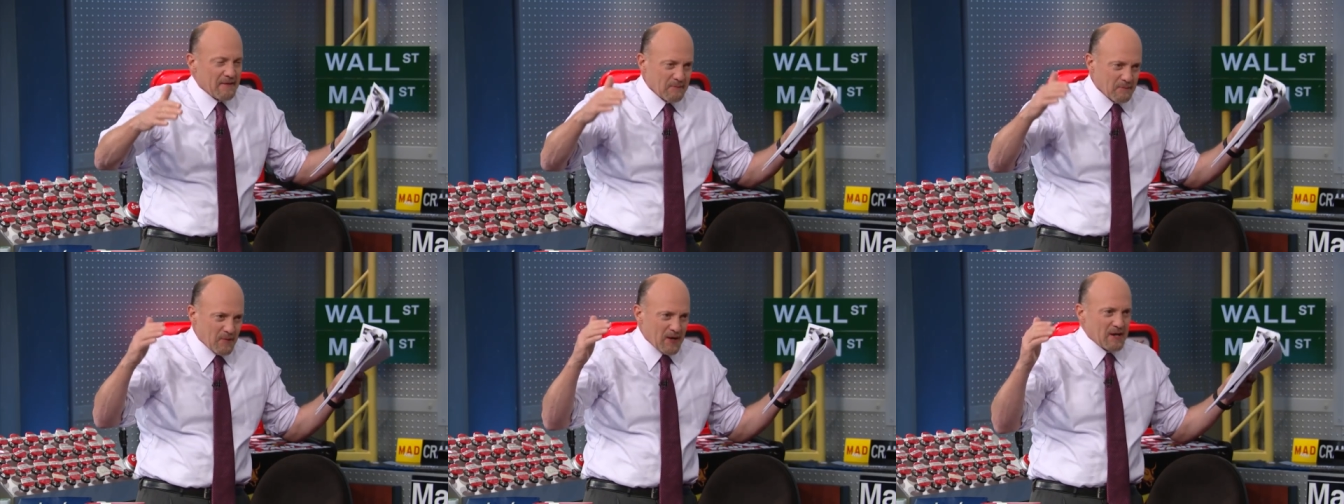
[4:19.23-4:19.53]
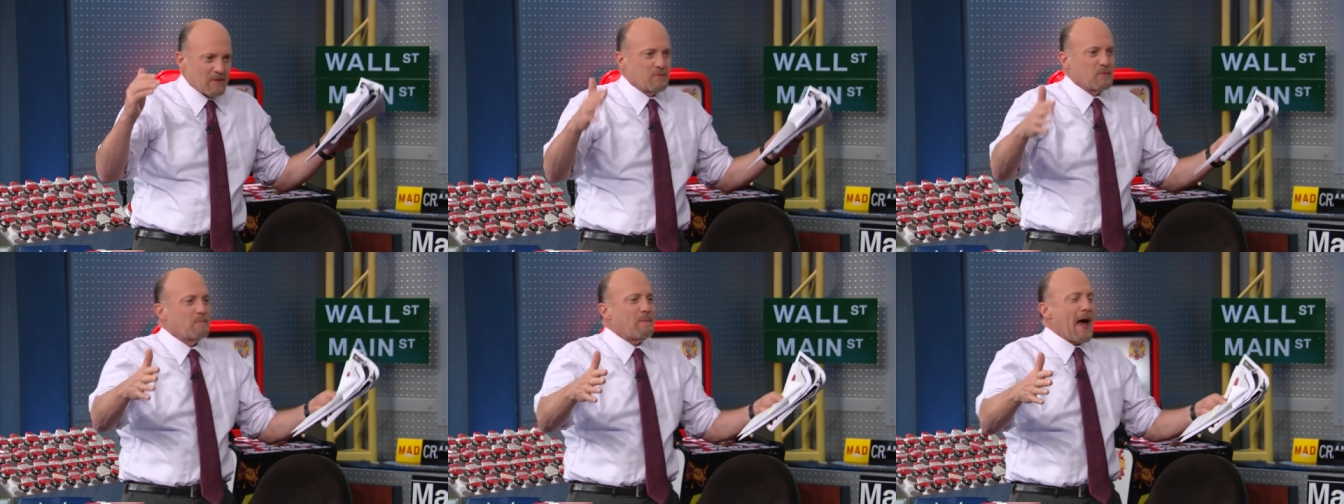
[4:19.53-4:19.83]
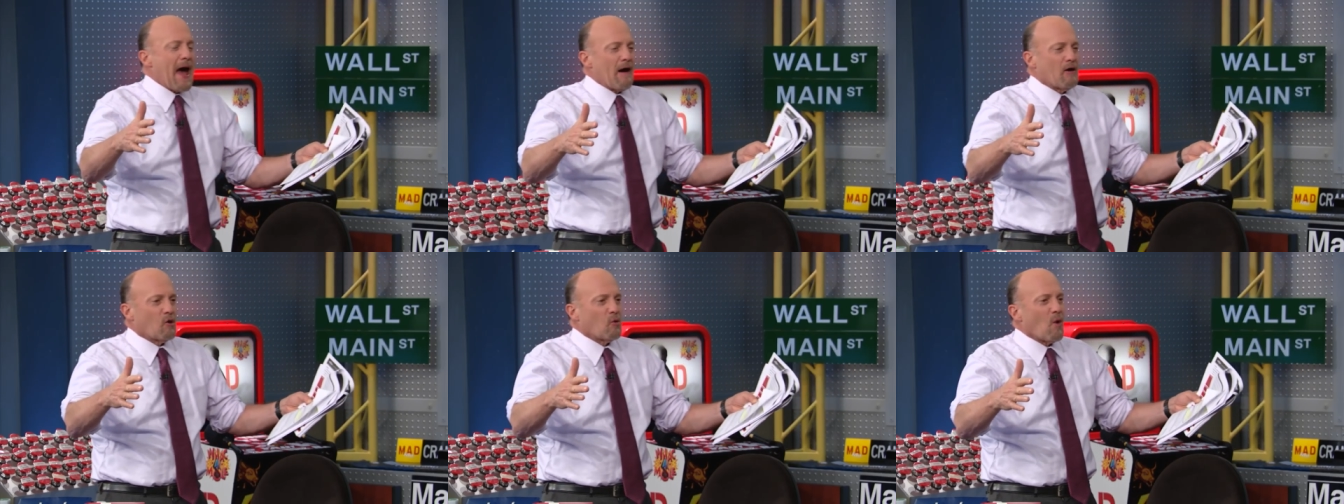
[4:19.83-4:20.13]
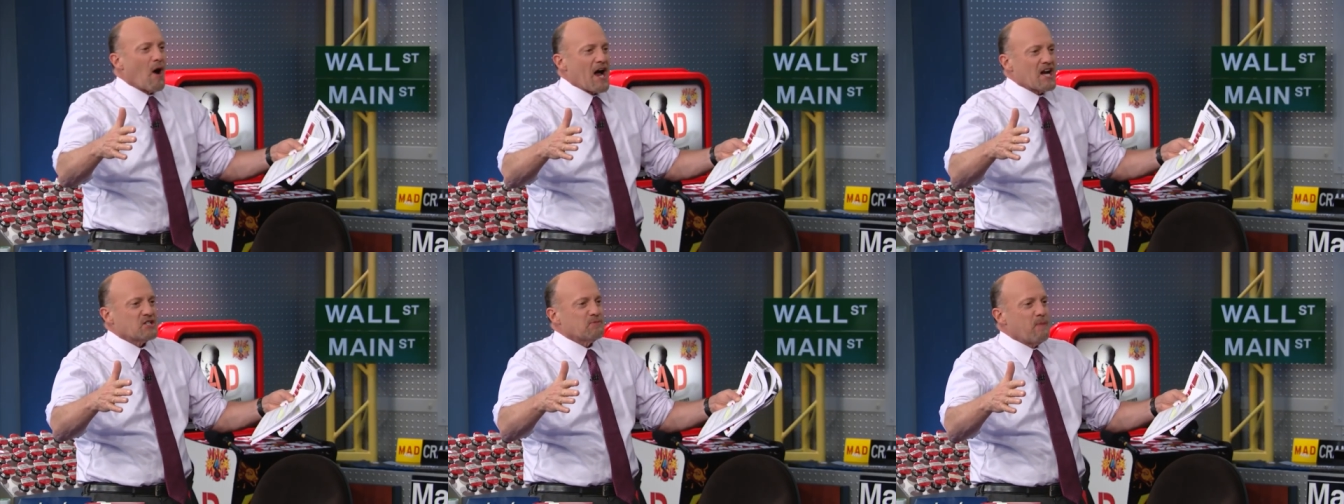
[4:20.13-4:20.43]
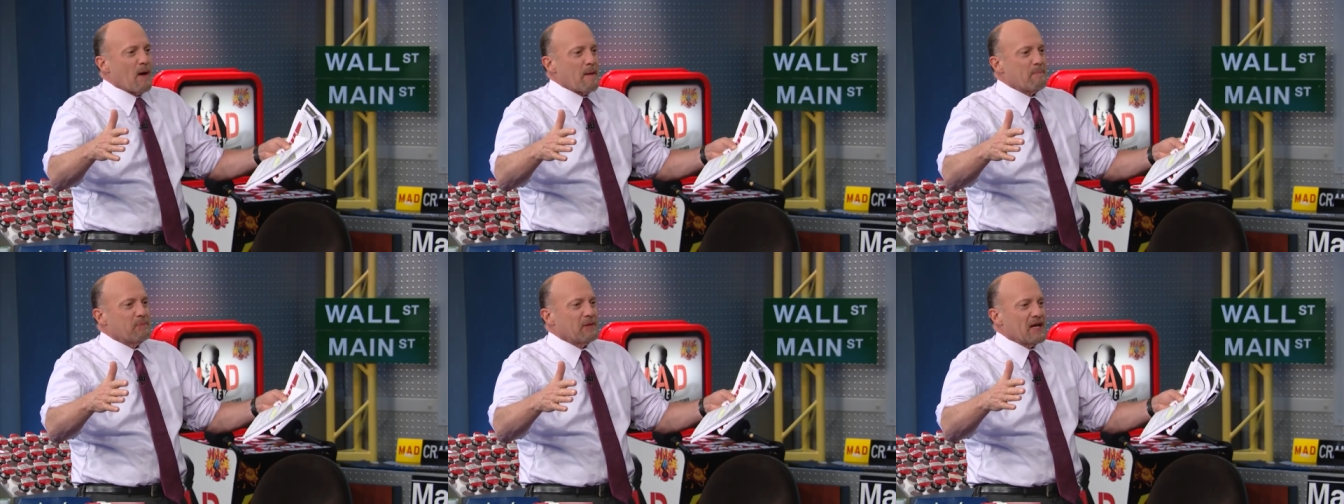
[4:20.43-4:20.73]
and we power
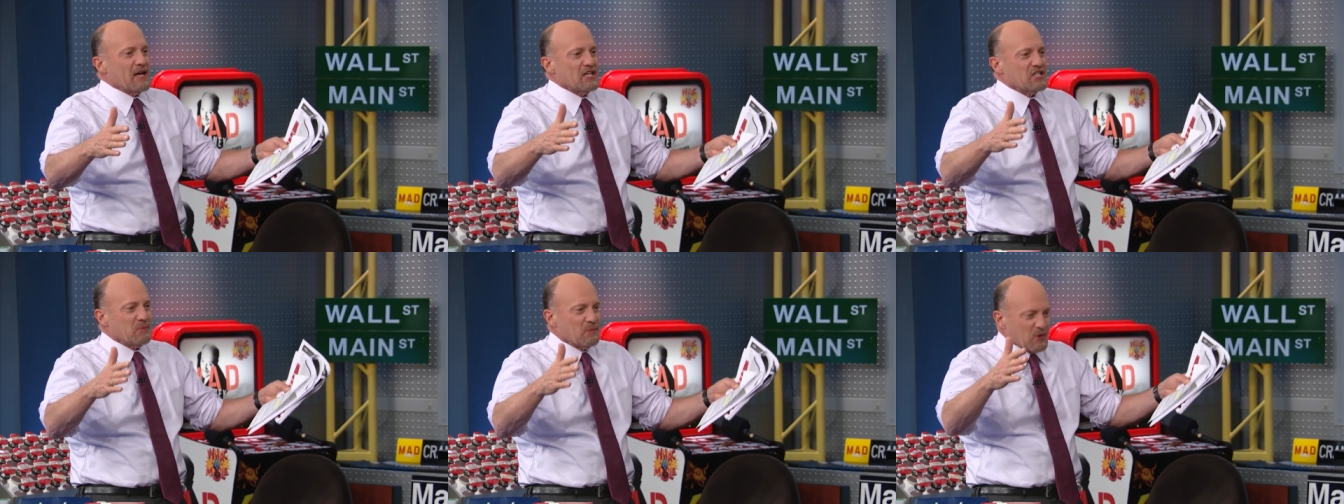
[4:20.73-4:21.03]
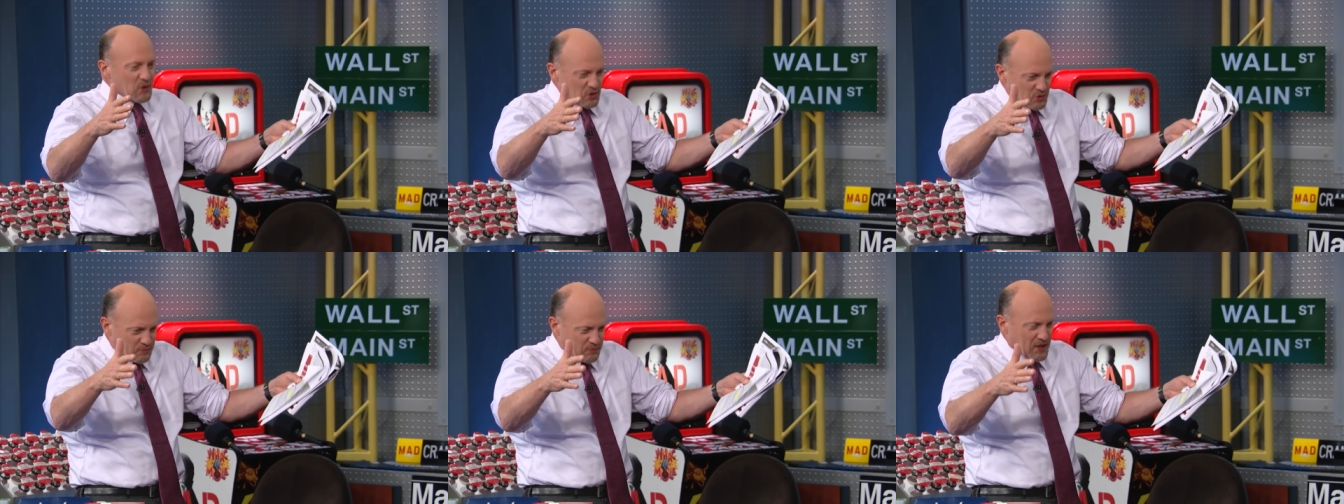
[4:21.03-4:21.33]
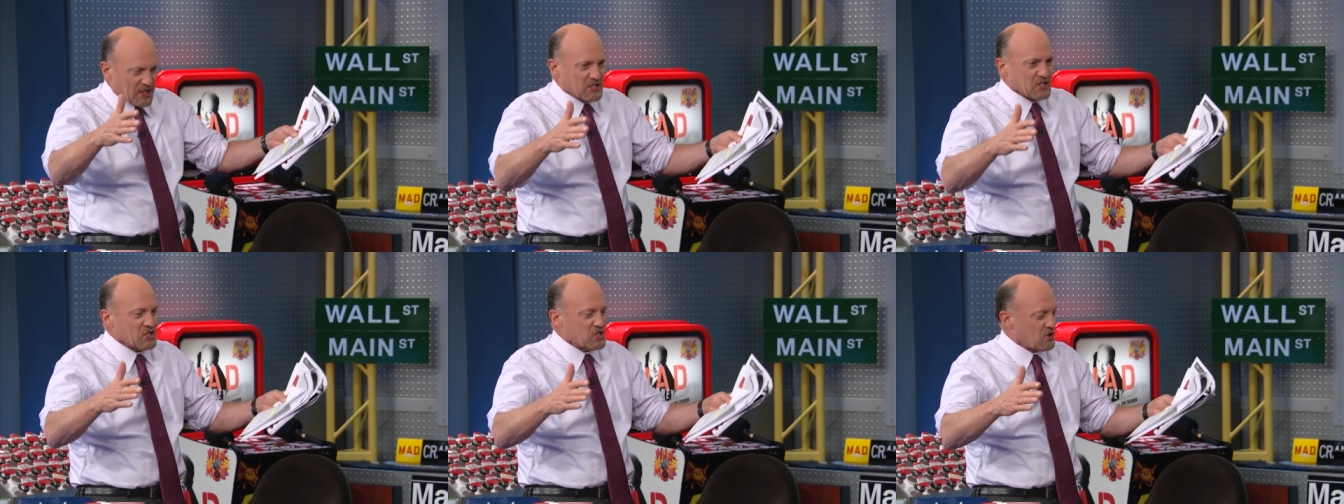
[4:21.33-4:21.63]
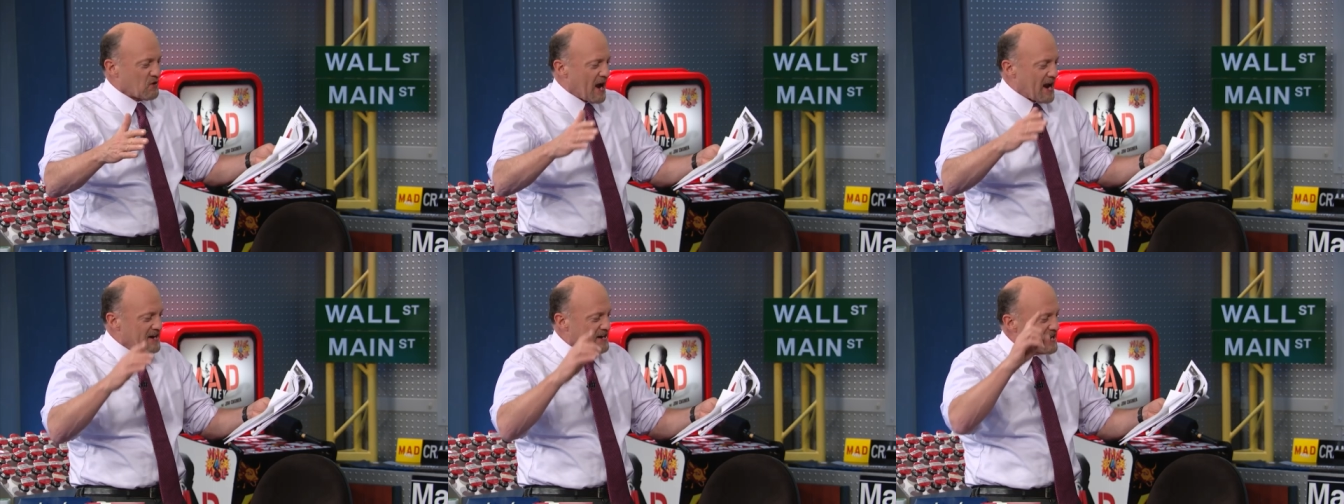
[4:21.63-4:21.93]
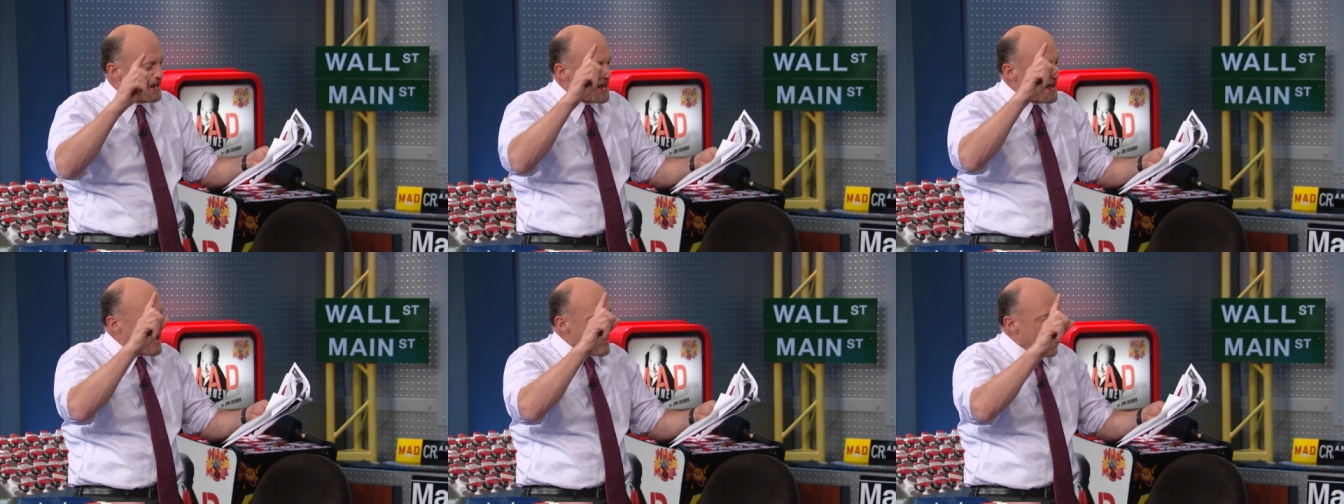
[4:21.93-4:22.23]
washed my place. We used Briggs and Stratton.